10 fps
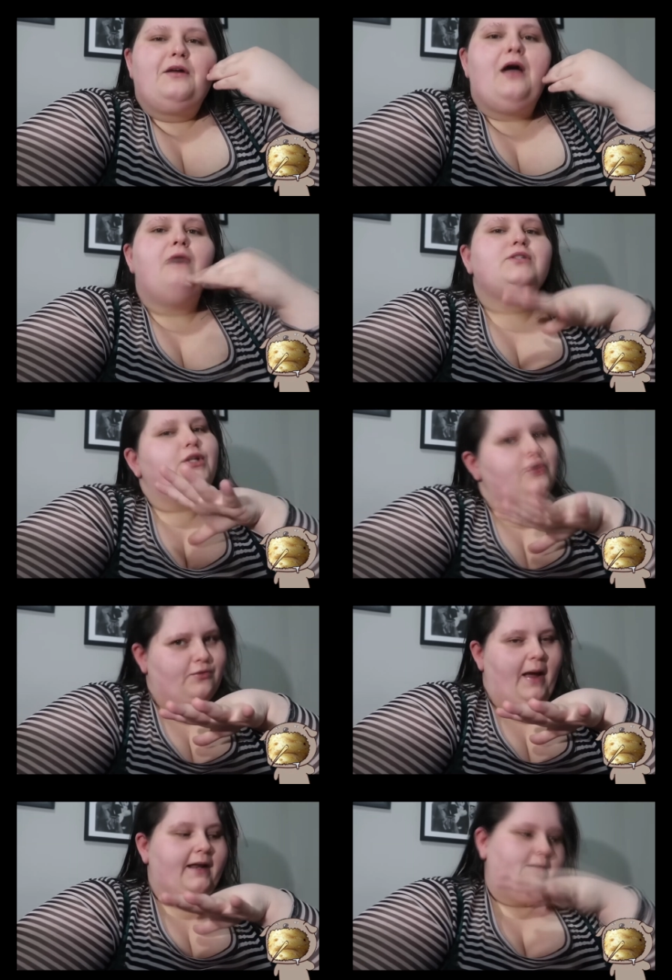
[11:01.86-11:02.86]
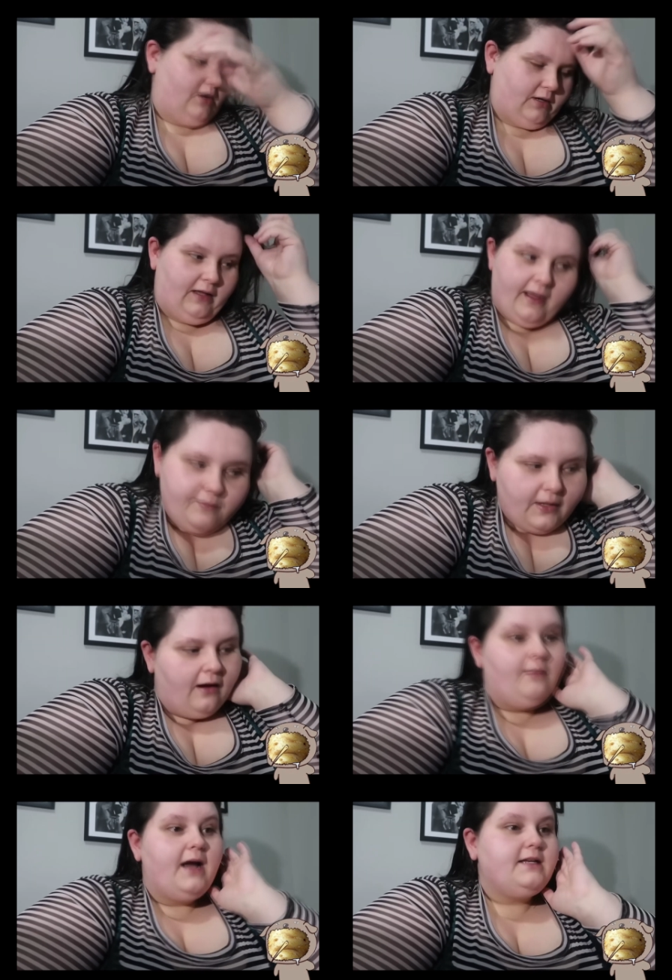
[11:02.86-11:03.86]
I was a little dramatic, I'm not going to lie.
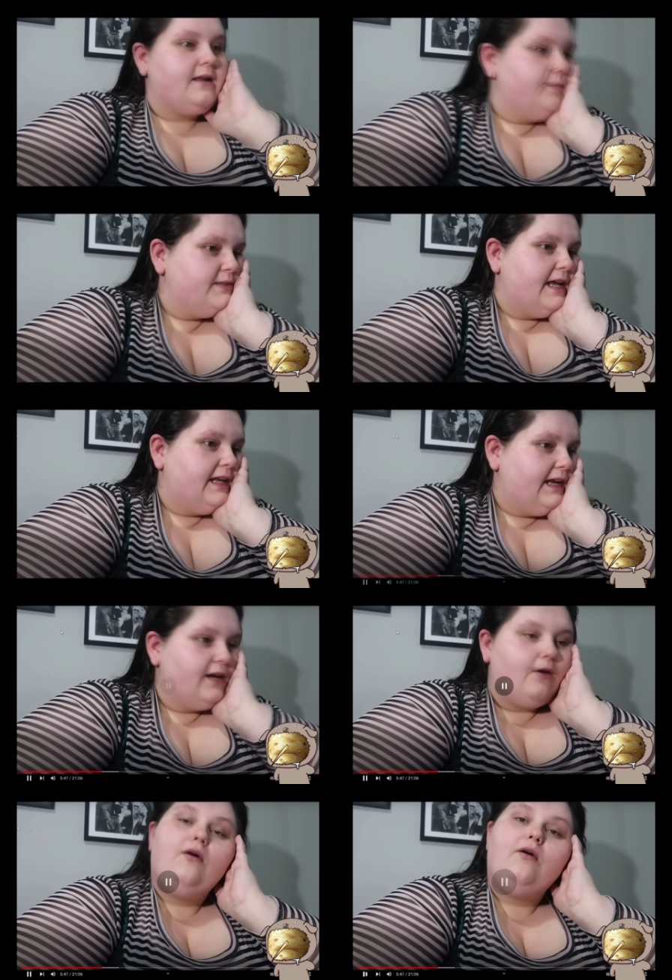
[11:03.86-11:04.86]
I ended up saying I need to go home.